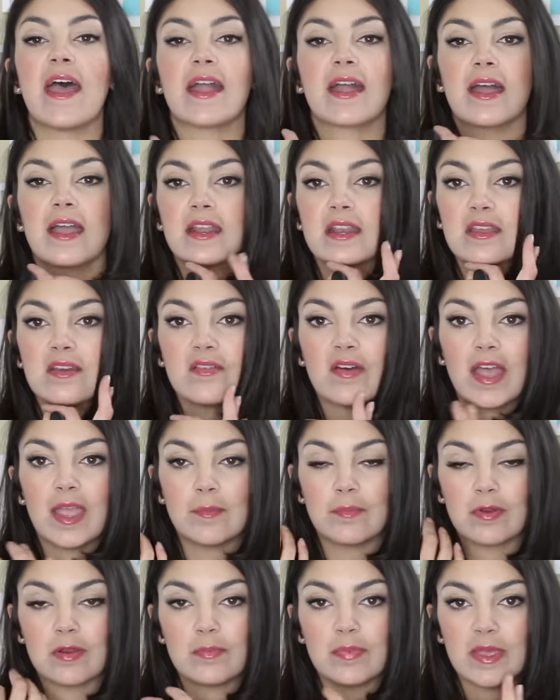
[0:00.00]
that kind of
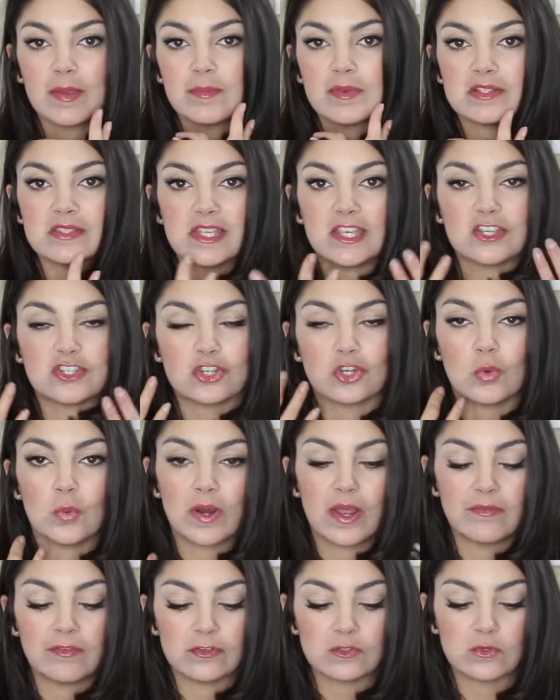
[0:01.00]
hyperpigmentation or
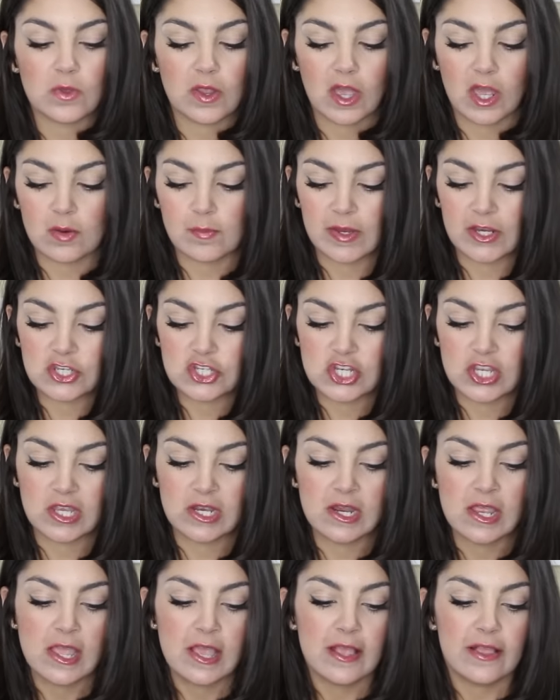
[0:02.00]
whatever's going on in my
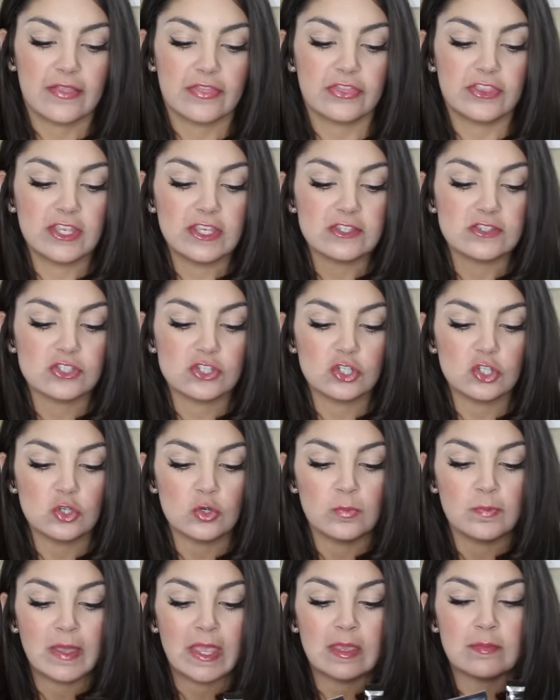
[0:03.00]
chin, these
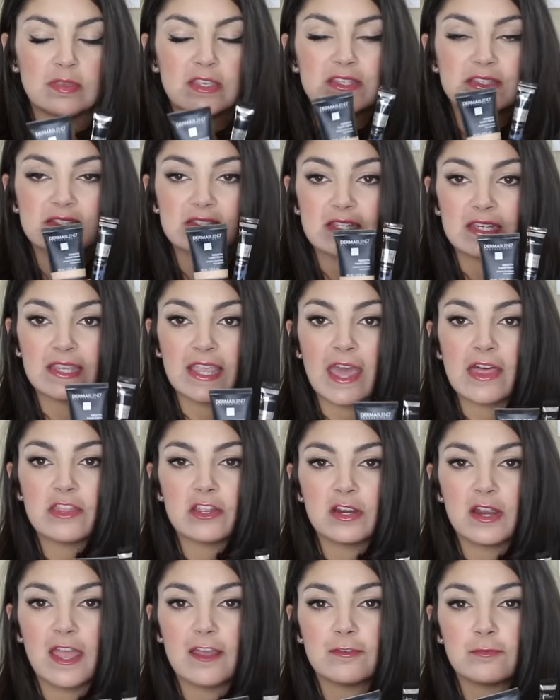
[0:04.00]
two babies together
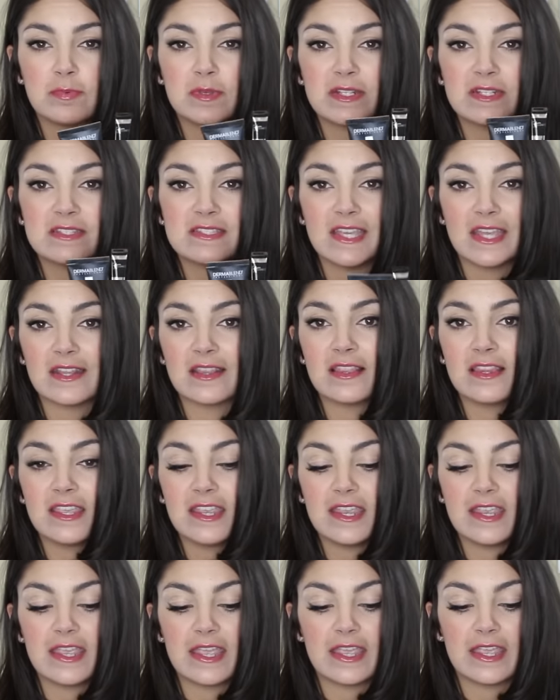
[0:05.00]
have been
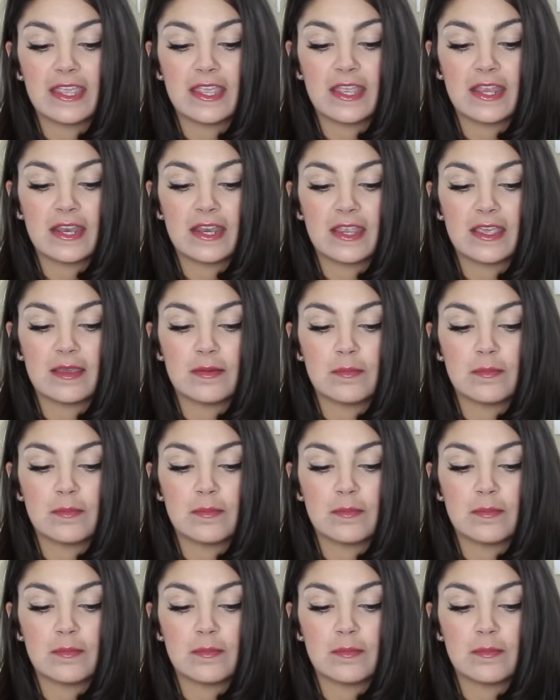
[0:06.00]
deadly in